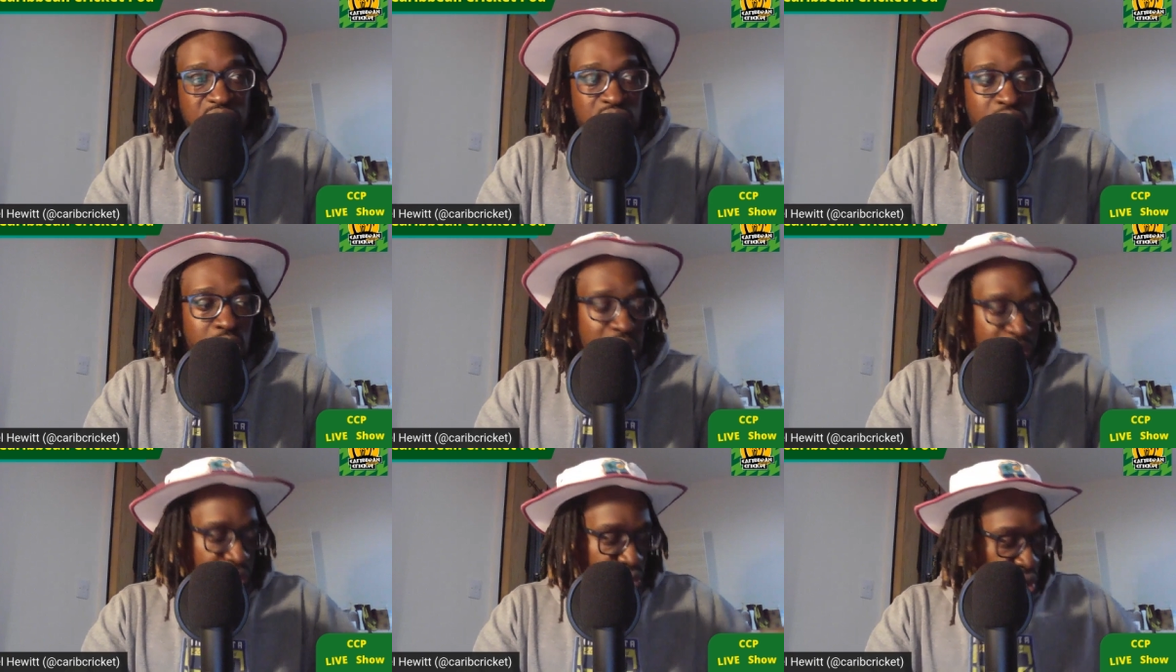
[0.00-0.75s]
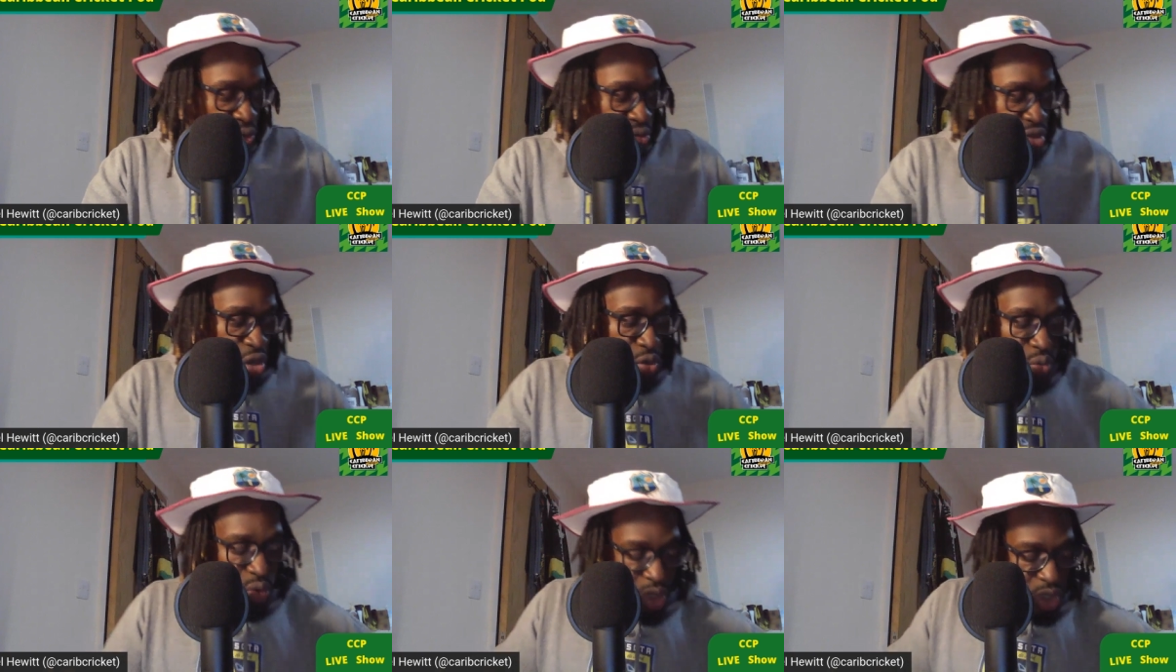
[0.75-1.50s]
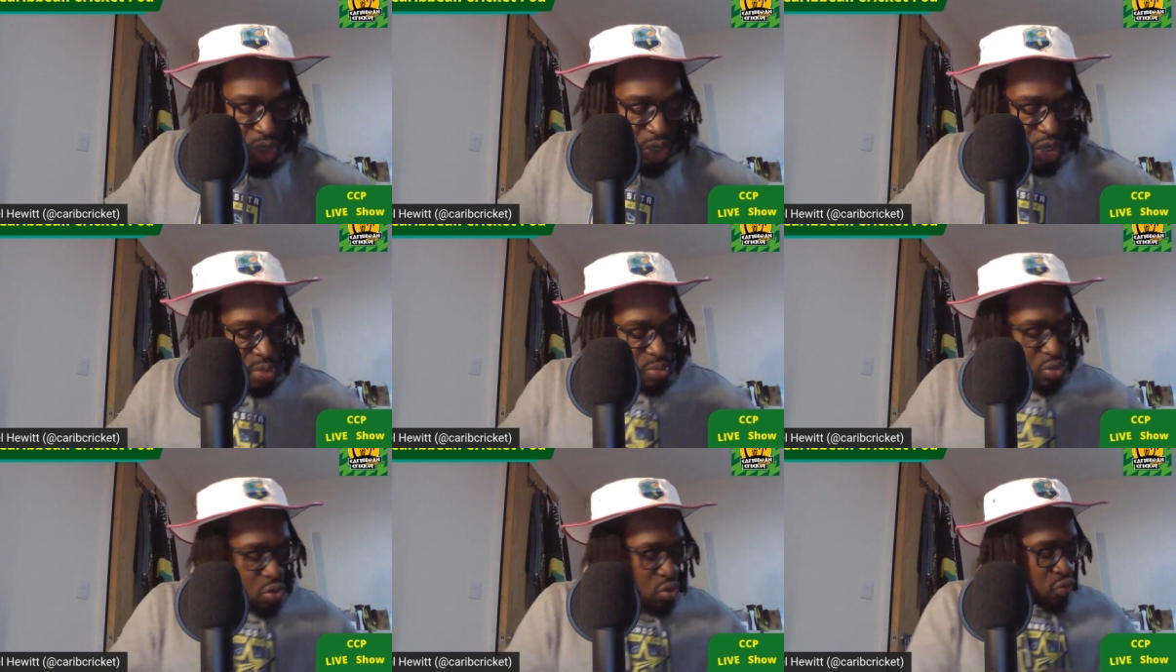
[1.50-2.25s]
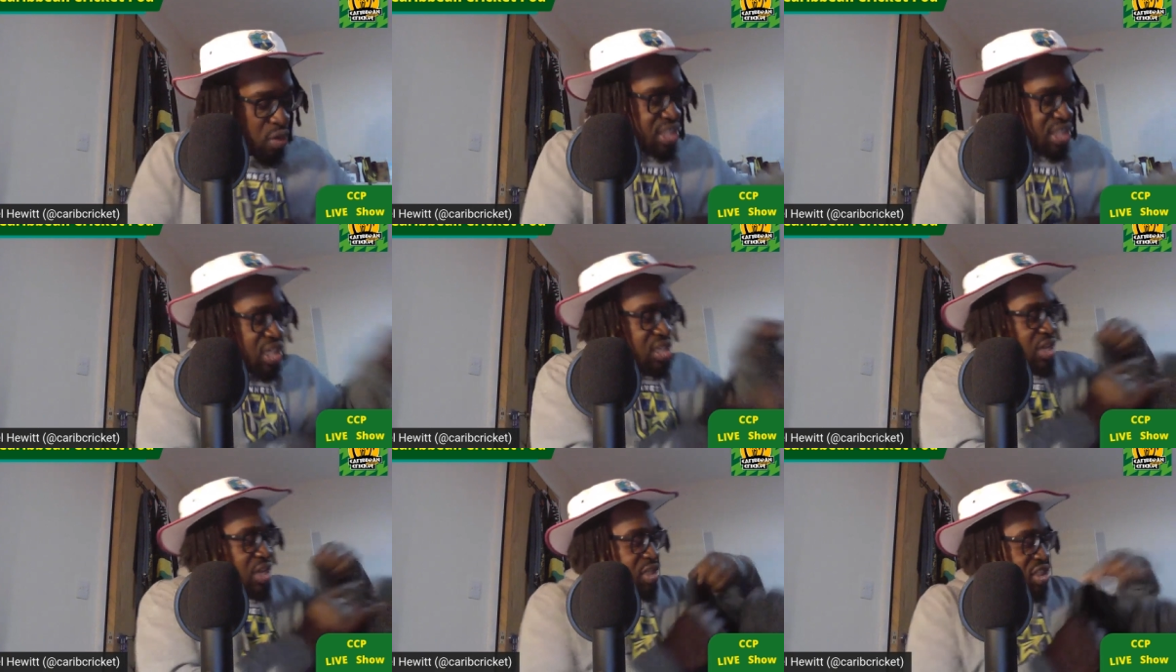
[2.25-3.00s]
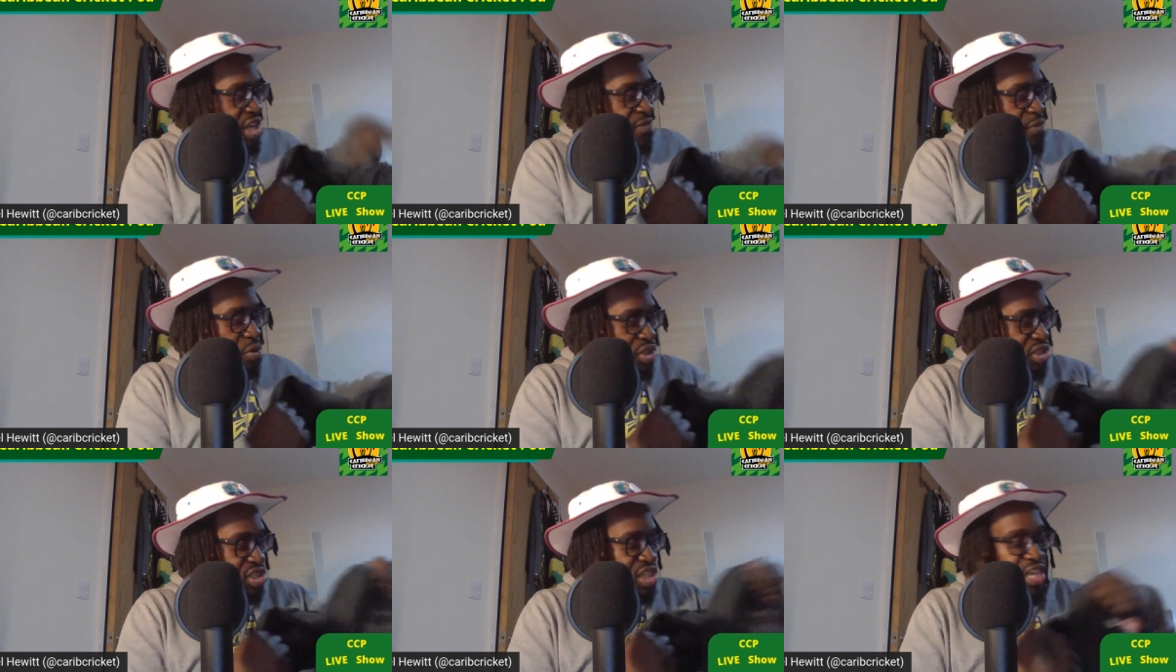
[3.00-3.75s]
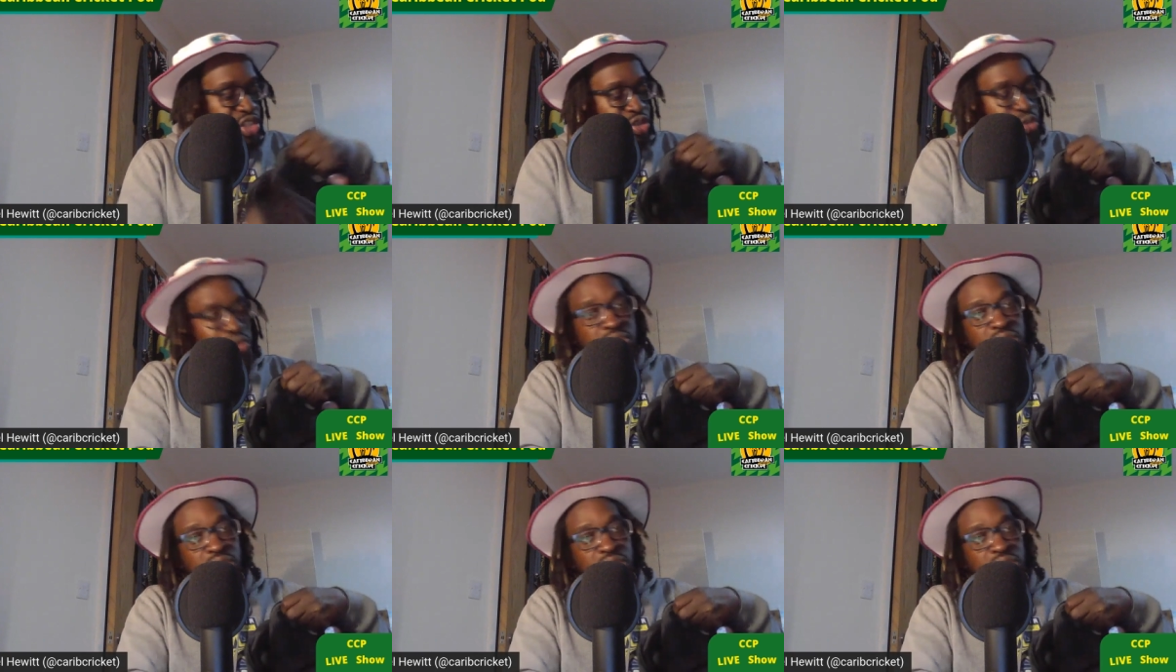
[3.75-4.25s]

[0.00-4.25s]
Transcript: So if you don't know um, already, let me just give you the schedule.